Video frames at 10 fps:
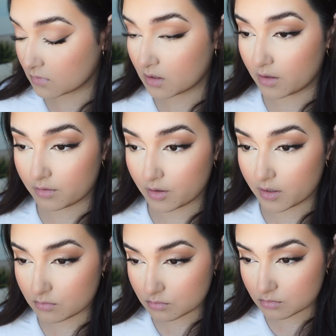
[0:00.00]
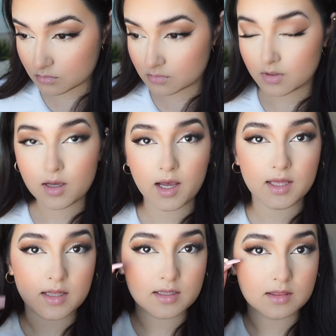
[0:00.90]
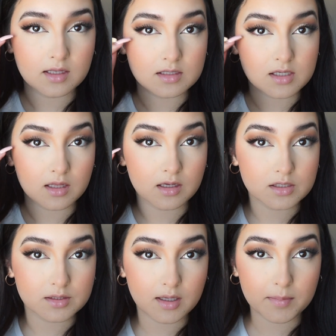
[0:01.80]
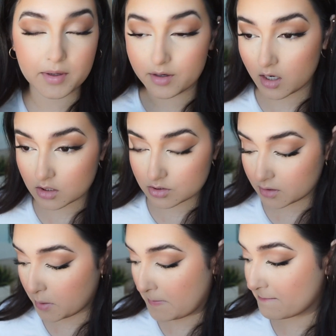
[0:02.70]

Okay, I like this eyelash a lot better actually.